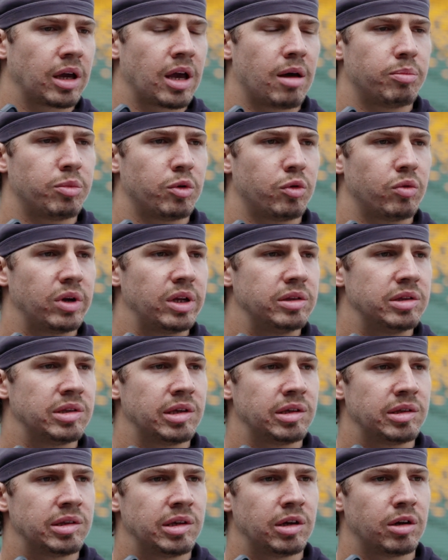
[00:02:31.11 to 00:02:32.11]
couple wins
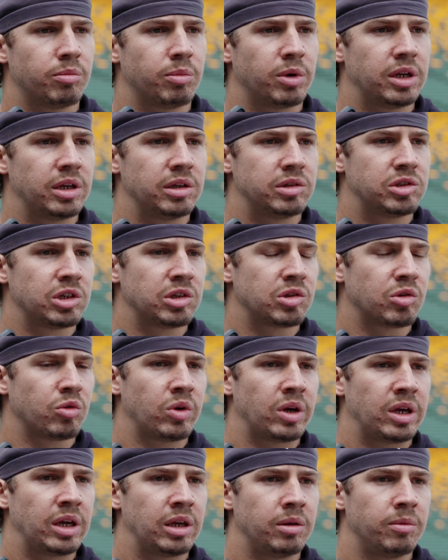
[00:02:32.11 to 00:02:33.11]
this year, but it's just the
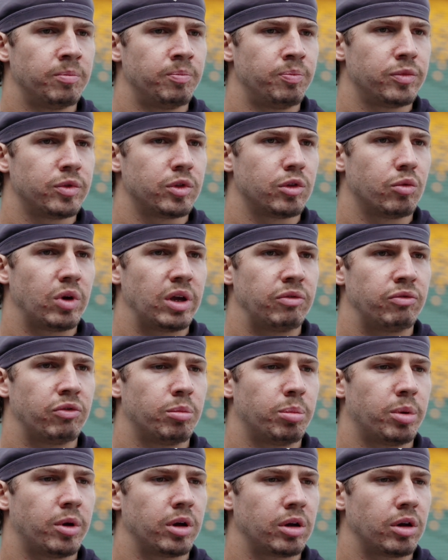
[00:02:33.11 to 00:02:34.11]
way
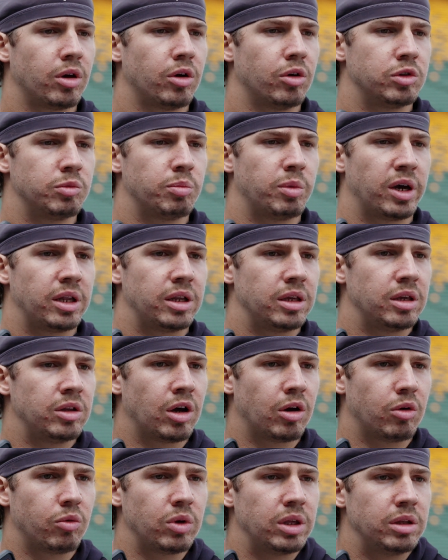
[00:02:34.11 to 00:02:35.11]
football goes. But, you
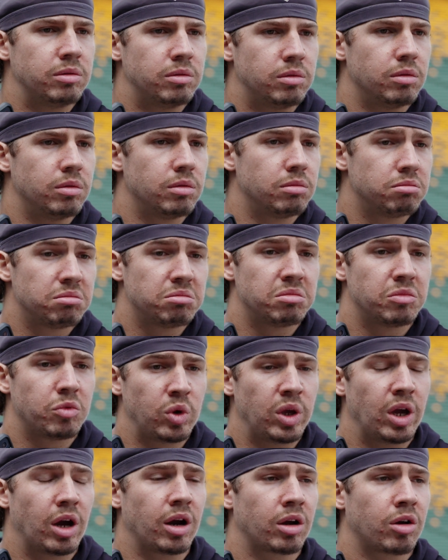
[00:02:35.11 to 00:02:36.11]
know,
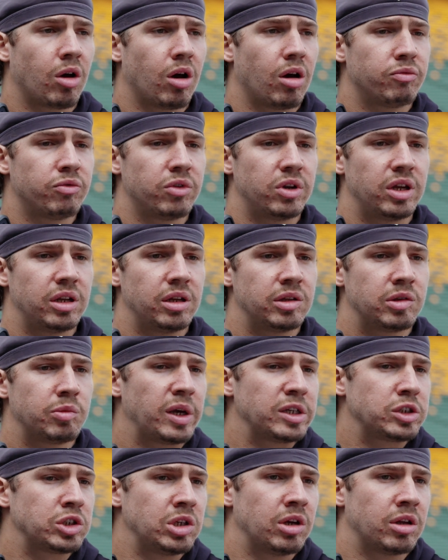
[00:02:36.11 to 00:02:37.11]
we are confident,
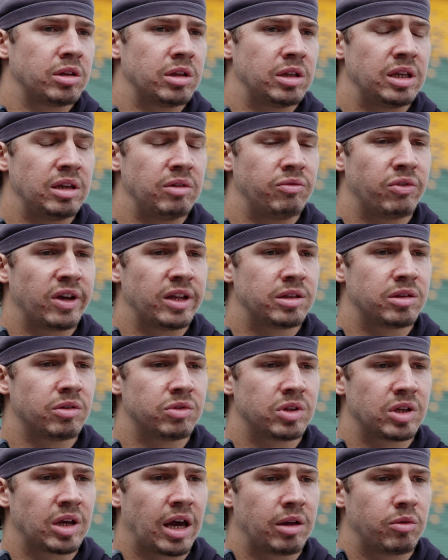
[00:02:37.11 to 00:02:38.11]
especially on the
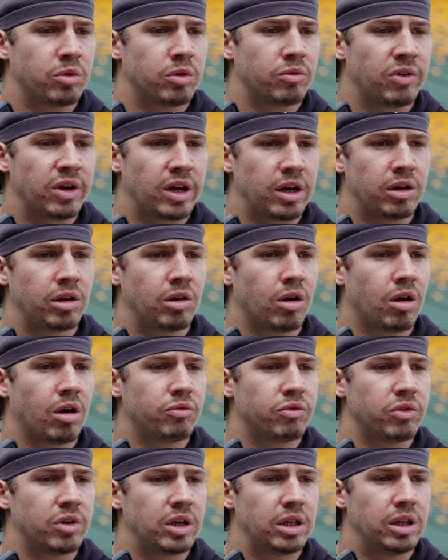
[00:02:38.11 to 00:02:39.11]
defensive side. We're very
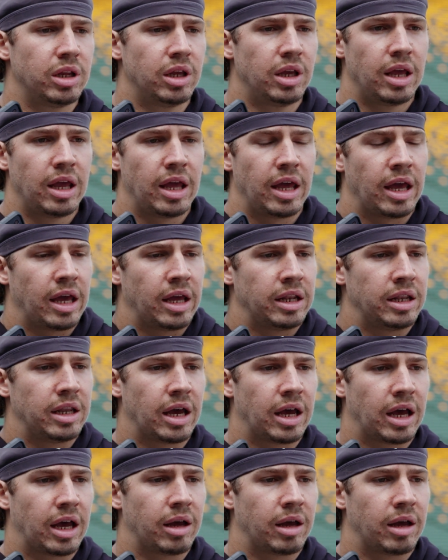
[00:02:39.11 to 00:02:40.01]
confident, and